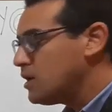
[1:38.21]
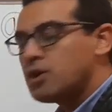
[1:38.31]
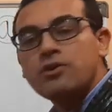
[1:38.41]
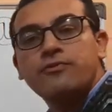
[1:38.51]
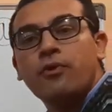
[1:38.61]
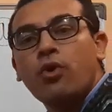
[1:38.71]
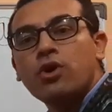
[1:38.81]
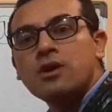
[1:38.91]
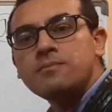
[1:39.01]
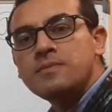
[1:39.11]

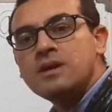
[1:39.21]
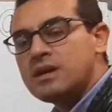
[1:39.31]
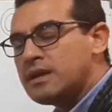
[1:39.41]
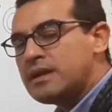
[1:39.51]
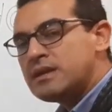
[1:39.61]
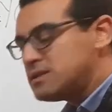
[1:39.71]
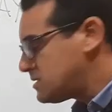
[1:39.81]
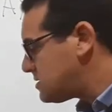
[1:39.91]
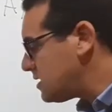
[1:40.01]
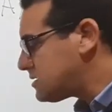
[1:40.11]
reform,
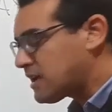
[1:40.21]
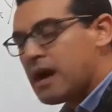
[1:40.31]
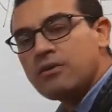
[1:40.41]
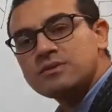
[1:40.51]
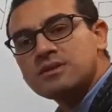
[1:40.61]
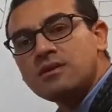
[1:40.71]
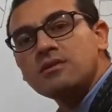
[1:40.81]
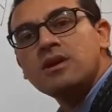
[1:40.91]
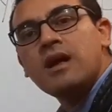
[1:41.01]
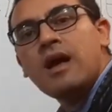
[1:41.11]
city
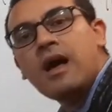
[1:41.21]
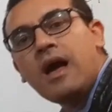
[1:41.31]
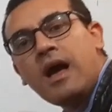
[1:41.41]
council,